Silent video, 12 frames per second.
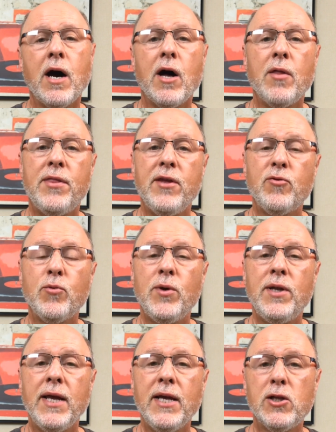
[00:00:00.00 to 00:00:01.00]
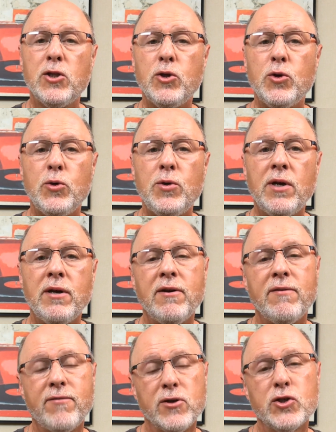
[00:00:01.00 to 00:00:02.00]
this would include,
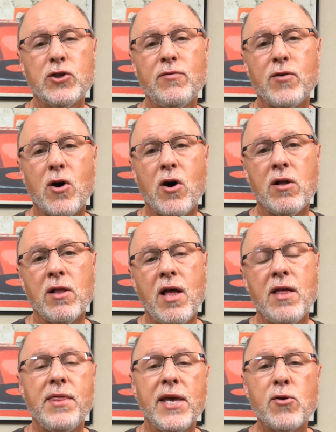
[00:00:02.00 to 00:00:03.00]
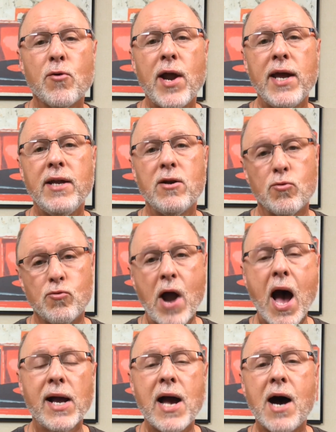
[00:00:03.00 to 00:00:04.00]
first of all, the great
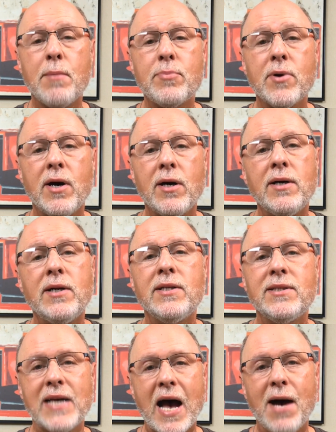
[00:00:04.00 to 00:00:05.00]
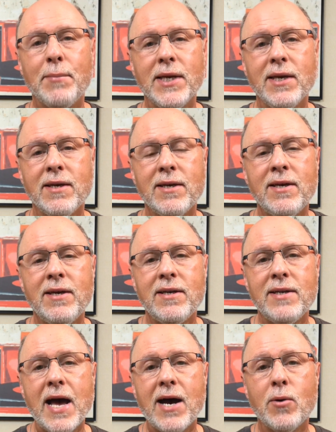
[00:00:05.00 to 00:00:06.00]
rock opera Tommy.
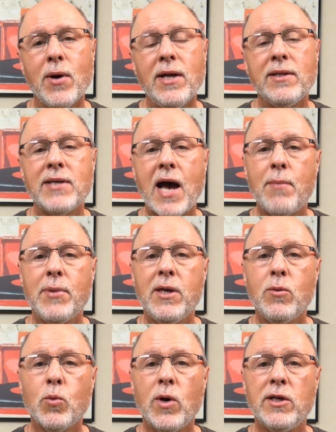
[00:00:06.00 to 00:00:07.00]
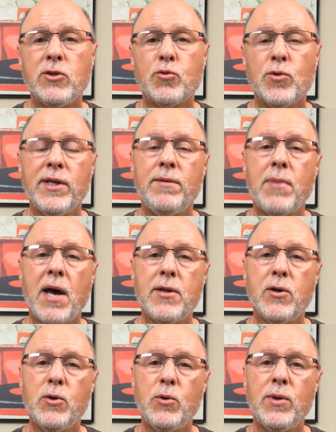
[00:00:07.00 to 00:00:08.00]
Now, Tommy was written by The
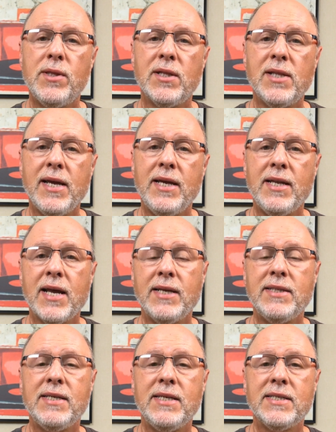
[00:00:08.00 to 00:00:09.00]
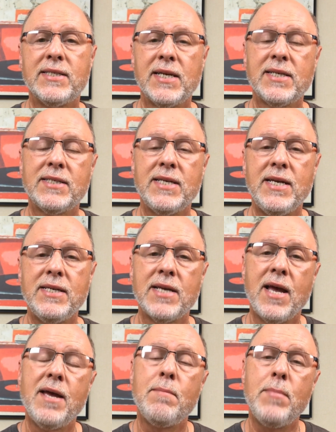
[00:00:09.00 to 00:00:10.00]
Who in the late 1960s,
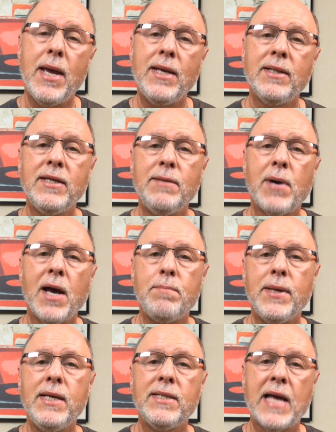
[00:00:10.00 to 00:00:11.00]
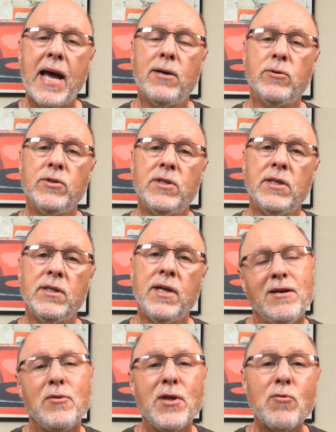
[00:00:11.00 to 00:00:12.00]
mainly by Pete Townsend.
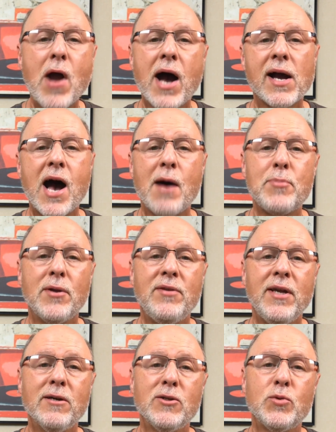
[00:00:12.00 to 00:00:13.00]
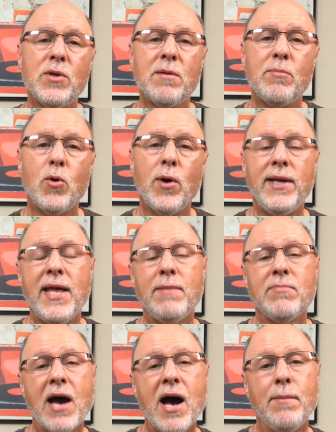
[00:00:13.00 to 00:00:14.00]
The rock opera deals with a boy
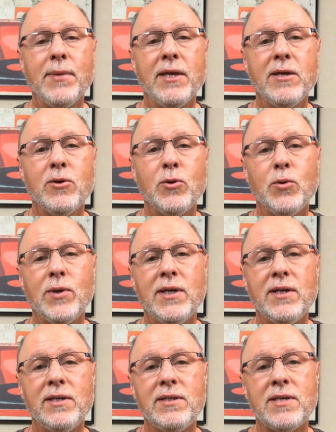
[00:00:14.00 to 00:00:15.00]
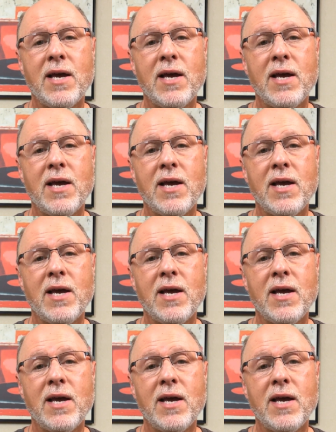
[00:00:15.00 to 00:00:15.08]
named Tommy who is,